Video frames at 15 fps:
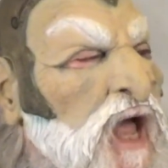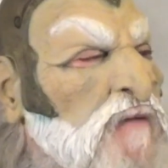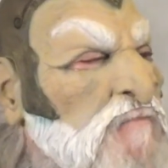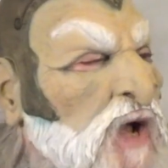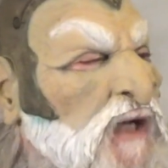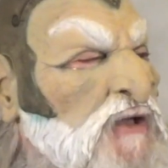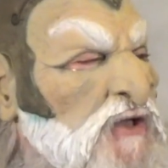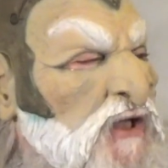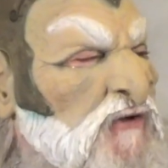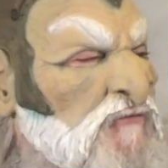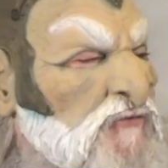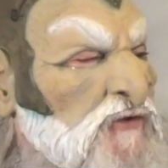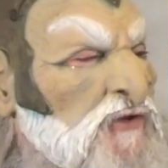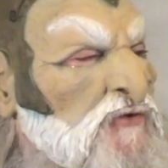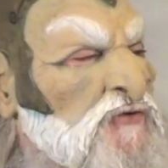might
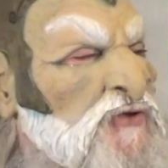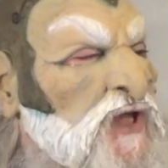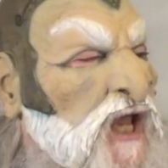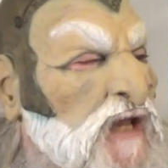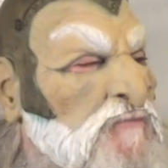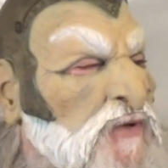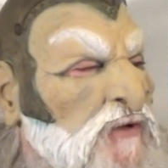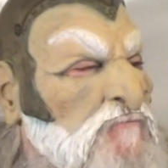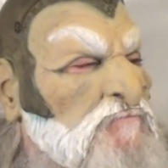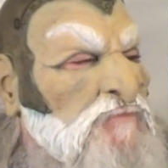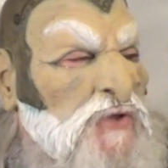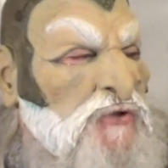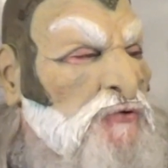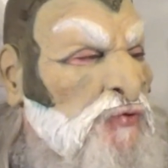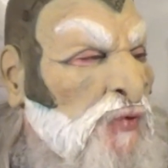even escape
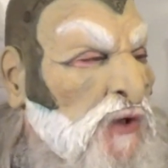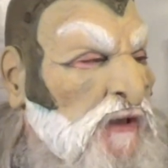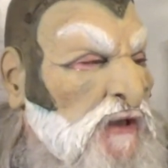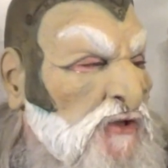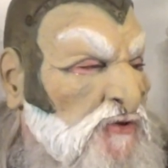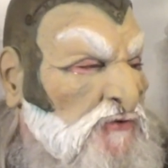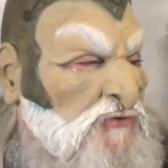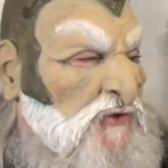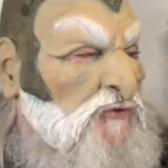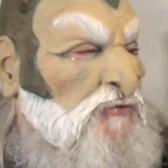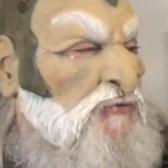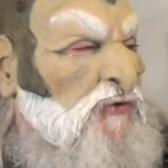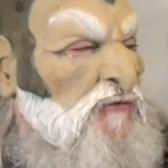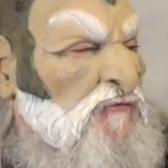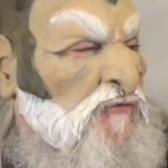the 20th
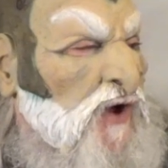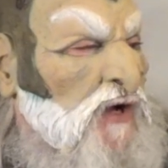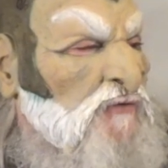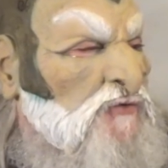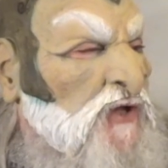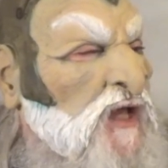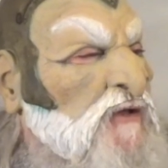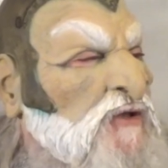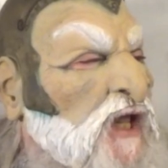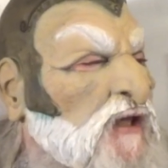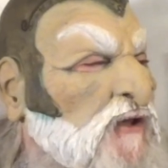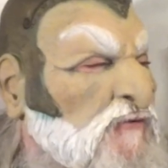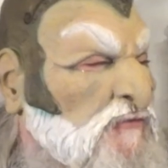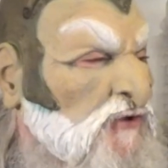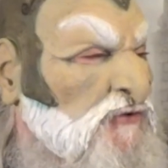Century Fox
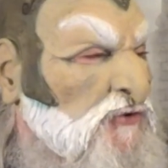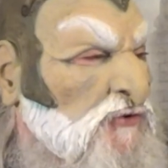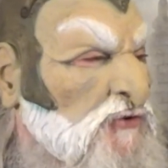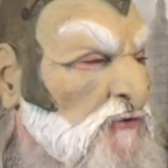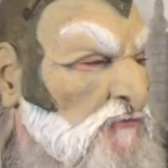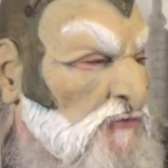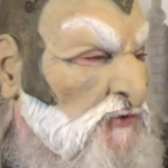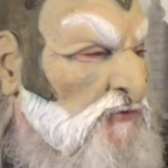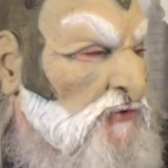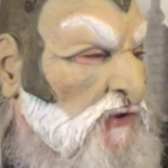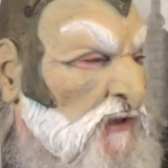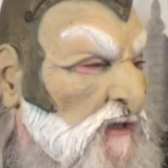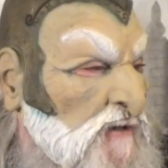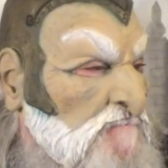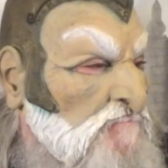television division
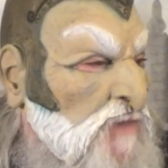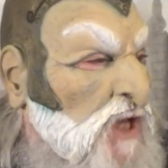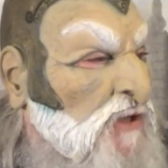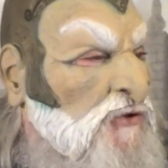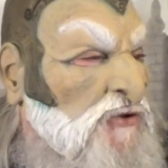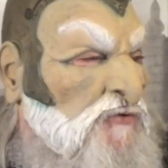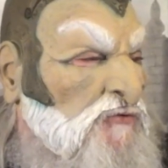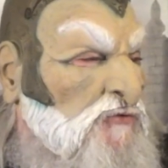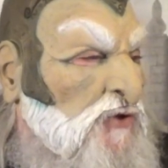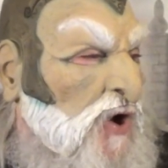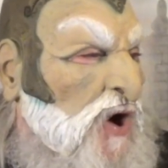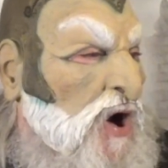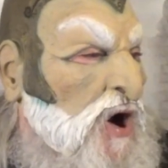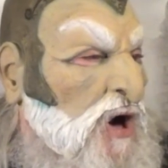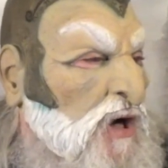to
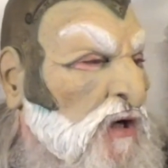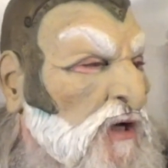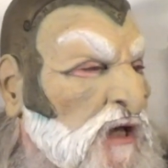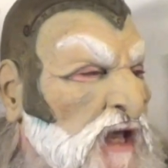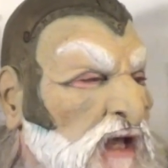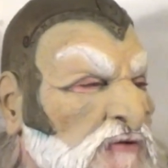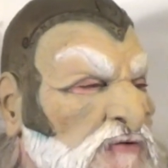star as